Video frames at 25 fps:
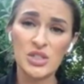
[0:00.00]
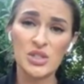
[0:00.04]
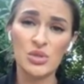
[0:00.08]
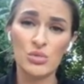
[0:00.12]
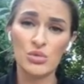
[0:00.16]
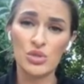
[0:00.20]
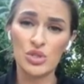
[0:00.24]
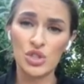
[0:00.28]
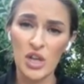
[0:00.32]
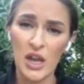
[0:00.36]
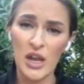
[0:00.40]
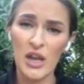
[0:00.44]
to
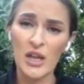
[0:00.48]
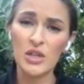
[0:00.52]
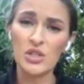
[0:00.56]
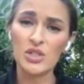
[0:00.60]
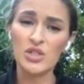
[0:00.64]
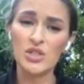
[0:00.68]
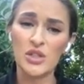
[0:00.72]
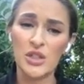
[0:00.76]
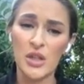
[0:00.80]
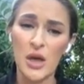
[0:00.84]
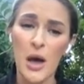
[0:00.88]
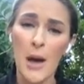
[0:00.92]

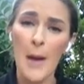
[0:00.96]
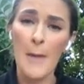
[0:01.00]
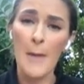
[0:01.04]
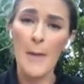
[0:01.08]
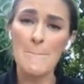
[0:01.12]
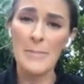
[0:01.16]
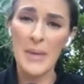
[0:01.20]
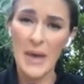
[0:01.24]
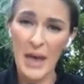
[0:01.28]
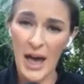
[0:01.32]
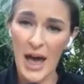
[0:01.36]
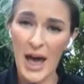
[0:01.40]
change the
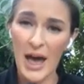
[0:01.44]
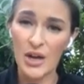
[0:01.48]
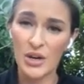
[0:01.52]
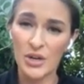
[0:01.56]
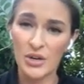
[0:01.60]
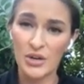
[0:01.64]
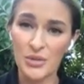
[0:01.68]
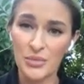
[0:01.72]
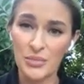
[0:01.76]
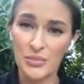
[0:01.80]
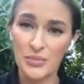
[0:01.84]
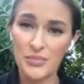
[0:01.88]

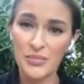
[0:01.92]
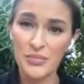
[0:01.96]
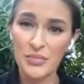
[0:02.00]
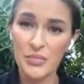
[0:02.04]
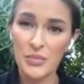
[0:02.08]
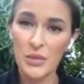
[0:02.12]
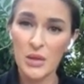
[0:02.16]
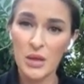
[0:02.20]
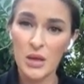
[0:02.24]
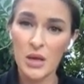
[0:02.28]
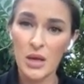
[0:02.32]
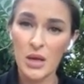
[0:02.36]
pattern
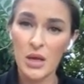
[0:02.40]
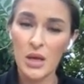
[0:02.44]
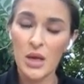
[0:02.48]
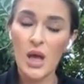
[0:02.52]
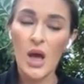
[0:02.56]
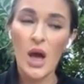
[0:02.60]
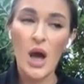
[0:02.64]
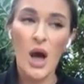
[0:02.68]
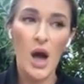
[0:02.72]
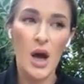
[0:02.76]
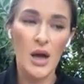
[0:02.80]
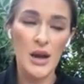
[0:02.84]

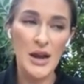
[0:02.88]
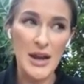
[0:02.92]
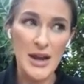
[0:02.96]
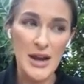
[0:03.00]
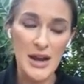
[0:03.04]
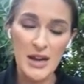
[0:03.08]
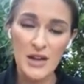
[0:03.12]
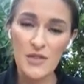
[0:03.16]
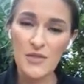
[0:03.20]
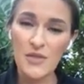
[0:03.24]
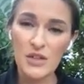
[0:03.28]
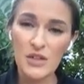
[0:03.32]
on an
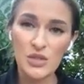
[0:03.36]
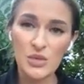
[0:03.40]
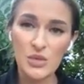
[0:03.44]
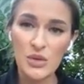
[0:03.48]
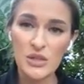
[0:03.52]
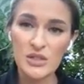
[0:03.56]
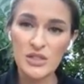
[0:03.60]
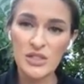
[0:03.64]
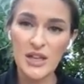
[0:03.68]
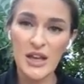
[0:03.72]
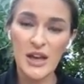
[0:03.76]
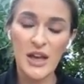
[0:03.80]

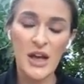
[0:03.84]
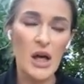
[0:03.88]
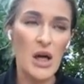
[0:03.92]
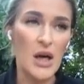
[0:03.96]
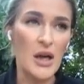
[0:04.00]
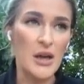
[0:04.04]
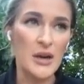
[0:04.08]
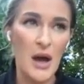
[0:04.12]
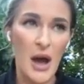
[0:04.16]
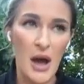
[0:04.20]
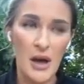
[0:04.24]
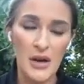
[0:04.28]
individual scale
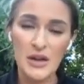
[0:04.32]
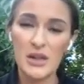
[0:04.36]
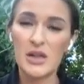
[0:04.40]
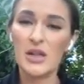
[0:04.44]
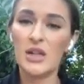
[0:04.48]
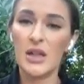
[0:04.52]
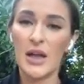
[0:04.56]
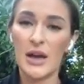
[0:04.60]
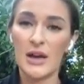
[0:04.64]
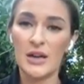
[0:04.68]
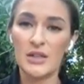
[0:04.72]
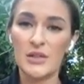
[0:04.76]
and on a
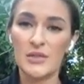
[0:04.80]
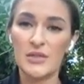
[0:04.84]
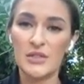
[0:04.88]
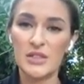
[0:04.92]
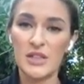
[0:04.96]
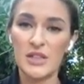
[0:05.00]
collective